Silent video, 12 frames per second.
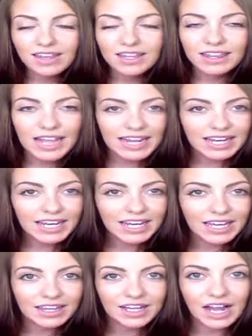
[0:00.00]
the
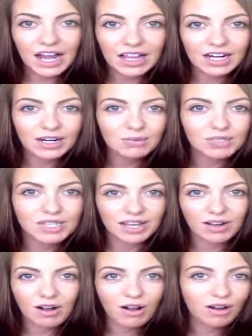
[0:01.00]
lighting and the color was
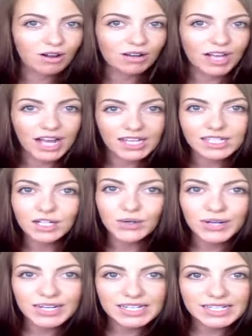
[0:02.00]
like all kinds of
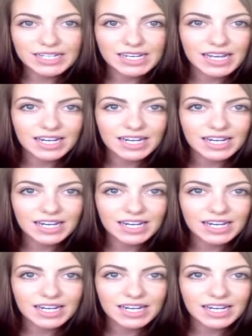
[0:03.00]
crazy,